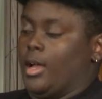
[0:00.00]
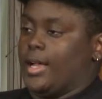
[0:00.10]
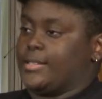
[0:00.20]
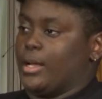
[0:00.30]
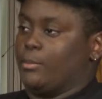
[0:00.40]

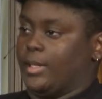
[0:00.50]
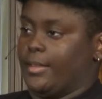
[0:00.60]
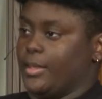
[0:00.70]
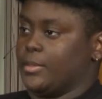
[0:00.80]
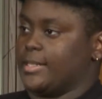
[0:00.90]
I saw
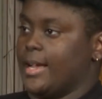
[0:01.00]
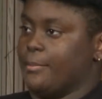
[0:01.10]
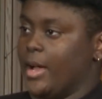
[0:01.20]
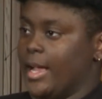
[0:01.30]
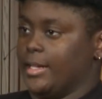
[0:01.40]
blood that was not
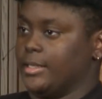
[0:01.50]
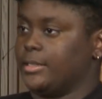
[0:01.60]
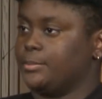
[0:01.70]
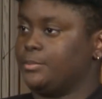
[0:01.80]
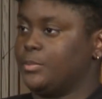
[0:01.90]
mine
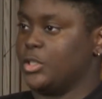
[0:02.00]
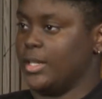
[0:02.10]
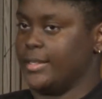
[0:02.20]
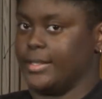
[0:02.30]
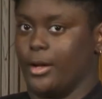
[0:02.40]
2
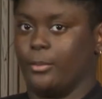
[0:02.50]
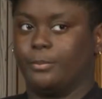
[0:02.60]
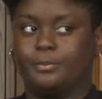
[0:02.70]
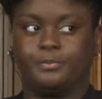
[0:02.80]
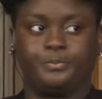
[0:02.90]
days ago.
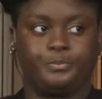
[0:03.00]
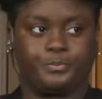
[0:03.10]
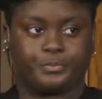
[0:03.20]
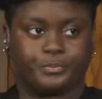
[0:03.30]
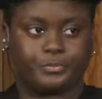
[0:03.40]

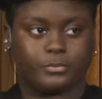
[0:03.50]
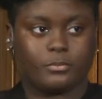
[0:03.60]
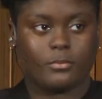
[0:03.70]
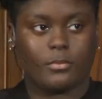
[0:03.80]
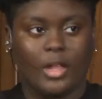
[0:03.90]

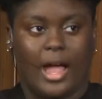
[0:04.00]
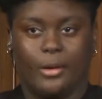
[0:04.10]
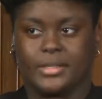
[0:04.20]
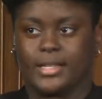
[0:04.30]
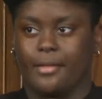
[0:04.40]
I
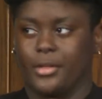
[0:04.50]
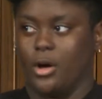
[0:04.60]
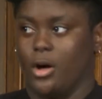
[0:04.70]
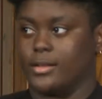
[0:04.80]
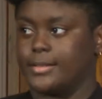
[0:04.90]
was not the
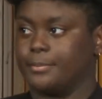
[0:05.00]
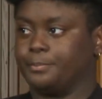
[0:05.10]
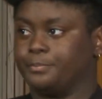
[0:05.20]
cause.